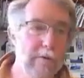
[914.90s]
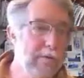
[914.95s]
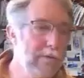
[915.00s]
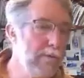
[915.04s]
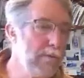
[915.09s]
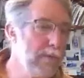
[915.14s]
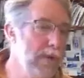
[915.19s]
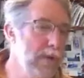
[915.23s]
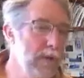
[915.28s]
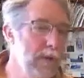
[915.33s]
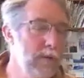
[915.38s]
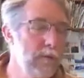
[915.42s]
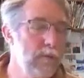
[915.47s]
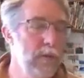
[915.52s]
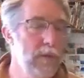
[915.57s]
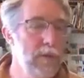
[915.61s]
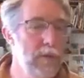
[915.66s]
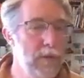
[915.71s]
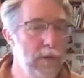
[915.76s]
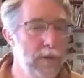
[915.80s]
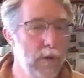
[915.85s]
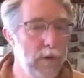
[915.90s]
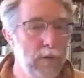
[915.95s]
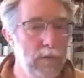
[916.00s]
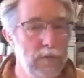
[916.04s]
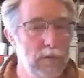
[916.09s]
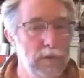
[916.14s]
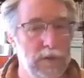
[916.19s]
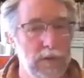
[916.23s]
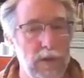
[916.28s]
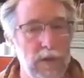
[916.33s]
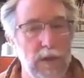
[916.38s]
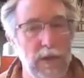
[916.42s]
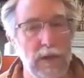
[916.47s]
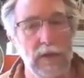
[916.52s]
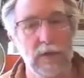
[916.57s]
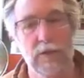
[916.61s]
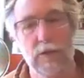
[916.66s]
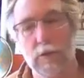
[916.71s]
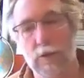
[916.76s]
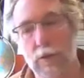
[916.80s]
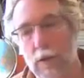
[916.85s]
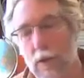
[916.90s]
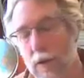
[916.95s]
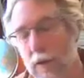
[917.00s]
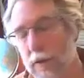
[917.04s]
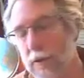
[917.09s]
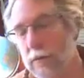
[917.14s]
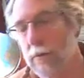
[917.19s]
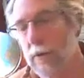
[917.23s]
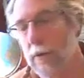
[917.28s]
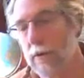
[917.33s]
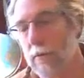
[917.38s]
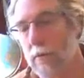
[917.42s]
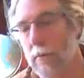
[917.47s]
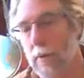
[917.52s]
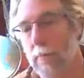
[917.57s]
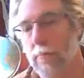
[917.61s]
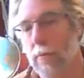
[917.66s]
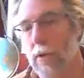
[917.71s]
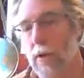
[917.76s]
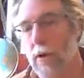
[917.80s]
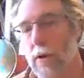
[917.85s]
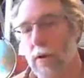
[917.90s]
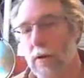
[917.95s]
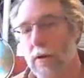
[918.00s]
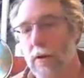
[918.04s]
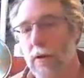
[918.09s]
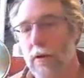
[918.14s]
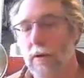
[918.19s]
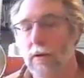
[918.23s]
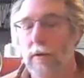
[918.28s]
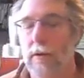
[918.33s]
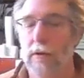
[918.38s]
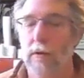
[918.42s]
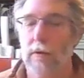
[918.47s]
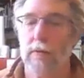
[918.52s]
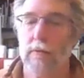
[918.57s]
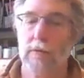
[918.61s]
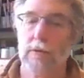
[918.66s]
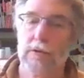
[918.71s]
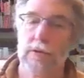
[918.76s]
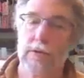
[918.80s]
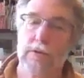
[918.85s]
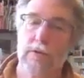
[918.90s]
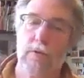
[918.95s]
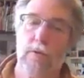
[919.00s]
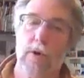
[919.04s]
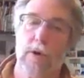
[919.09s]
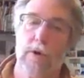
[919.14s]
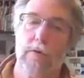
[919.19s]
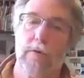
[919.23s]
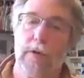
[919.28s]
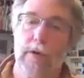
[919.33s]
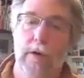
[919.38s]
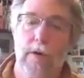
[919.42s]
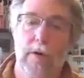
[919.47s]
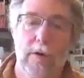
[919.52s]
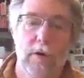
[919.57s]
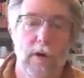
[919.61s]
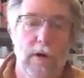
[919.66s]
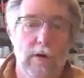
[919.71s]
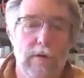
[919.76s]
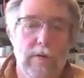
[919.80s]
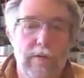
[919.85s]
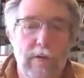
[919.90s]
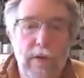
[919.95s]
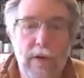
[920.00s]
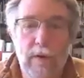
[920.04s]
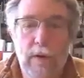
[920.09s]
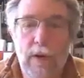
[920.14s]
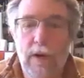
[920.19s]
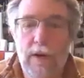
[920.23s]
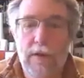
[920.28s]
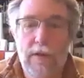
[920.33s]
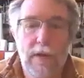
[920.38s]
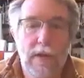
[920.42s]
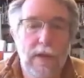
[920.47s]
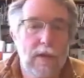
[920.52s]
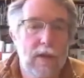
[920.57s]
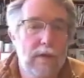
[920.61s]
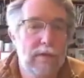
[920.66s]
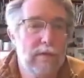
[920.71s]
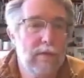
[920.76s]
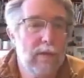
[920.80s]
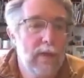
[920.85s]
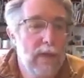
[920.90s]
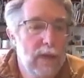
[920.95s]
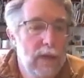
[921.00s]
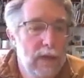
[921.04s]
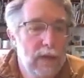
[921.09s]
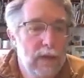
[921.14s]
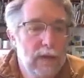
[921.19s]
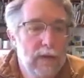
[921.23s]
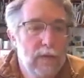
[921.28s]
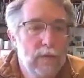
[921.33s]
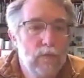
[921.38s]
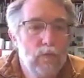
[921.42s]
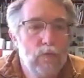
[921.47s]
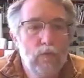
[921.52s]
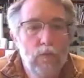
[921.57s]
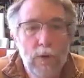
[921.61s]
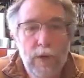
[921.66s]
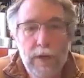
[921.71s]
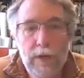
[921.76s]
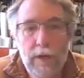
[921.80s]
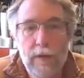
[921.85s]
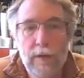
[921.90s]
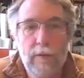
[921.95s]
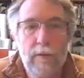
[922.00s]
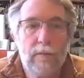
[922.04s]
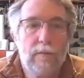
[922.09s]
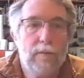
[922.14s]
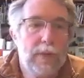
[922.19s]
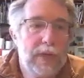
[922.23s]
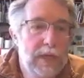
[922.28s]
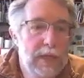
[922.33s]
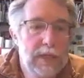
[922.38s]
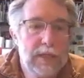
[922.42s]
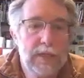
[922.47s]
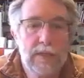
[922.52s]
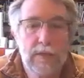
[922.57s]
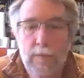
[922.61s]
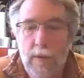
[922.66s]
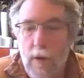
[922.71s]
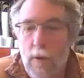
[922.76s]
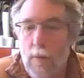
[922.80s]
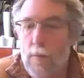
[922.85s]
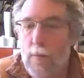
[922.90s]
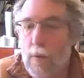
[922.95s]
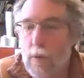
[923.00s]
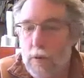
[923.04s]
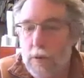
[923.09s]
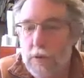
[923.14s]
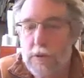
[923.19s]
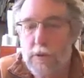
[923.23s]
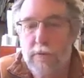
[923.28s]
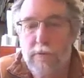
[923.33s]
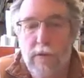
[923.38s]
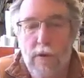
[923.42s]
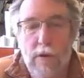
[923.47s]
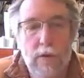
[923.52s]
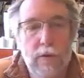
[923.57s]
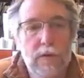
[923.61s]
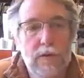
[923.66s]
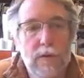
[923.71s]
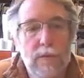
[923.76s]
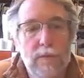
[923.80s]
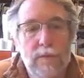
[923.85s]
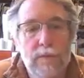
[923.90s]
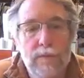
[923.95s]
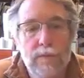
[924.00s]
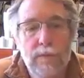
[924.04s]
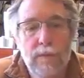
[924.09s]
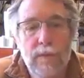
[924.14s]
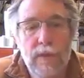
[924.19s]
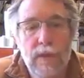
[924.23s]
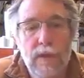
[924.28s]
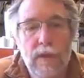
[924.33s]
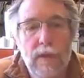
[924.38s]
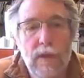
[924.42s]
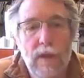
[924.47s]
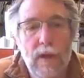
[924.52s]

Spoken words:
you aren't familiar with those things, you can hunt around on my blog, which is The Wandering Cartographer. I think I've written pieces about most of those.